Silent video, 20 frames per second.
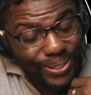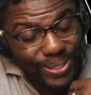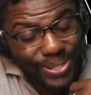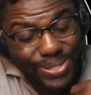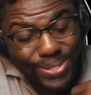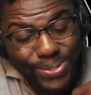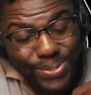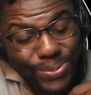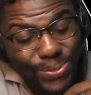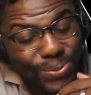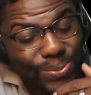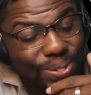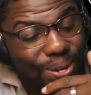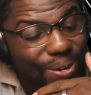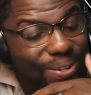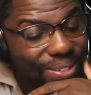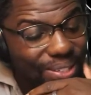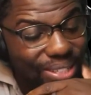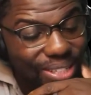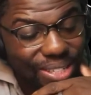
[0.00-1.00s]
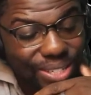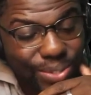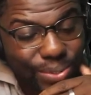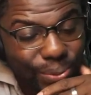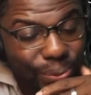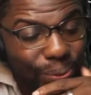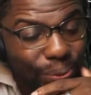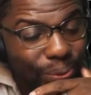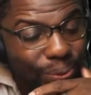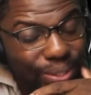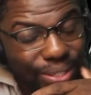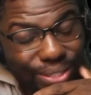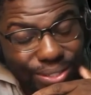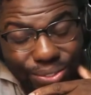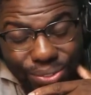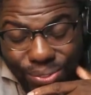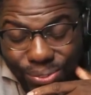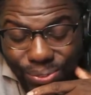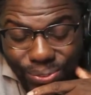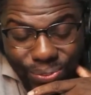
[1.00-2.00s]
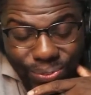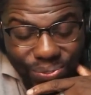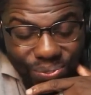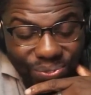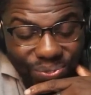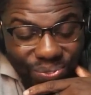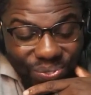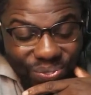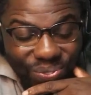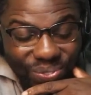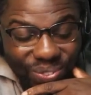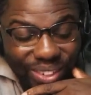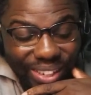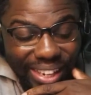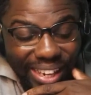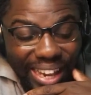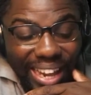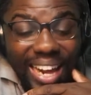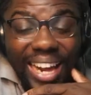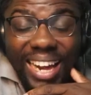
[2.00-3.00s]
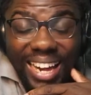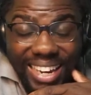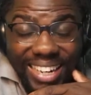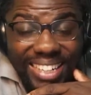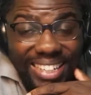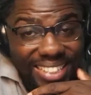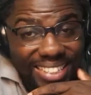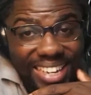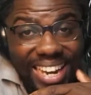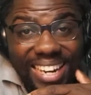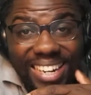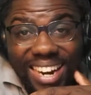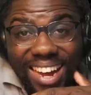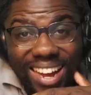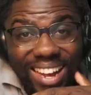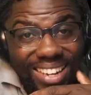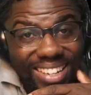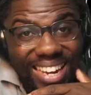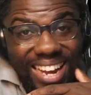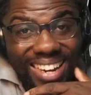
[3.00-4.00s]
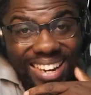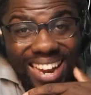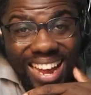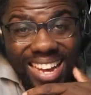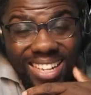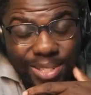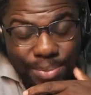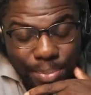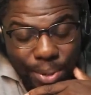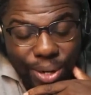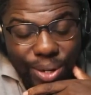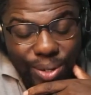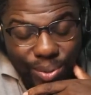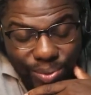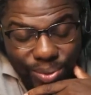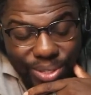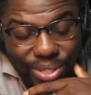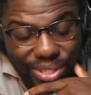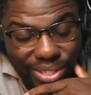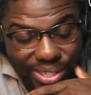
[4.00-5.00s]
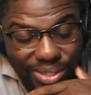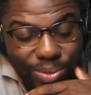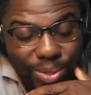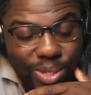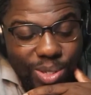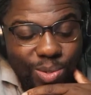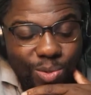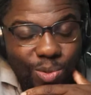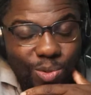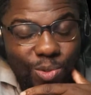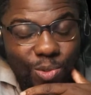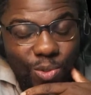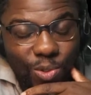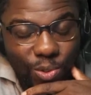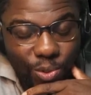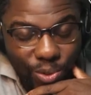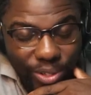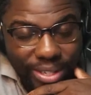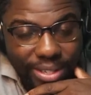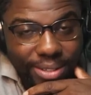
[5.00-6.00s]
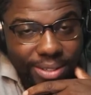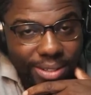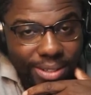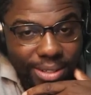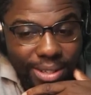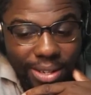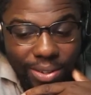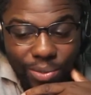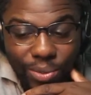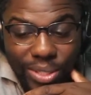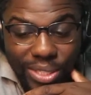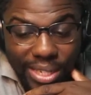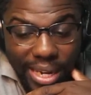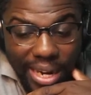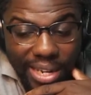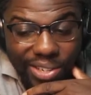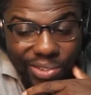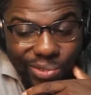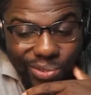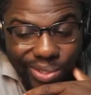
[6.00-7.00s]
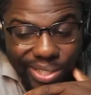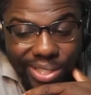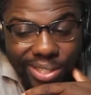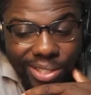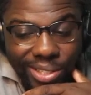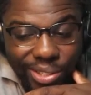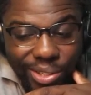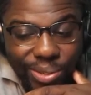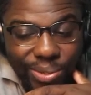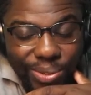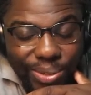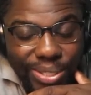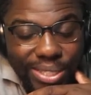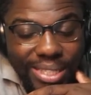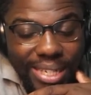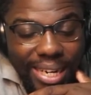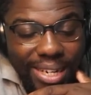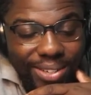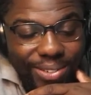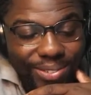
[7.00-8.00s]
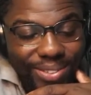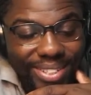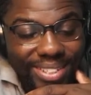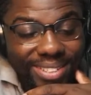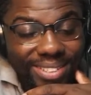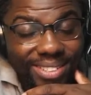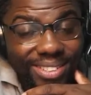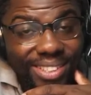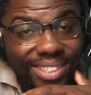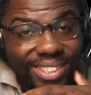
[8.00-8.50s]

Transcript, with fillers: It's true though. It's true. It's true that la- that last part was was real. Was kind of real, you know. It's kind of real.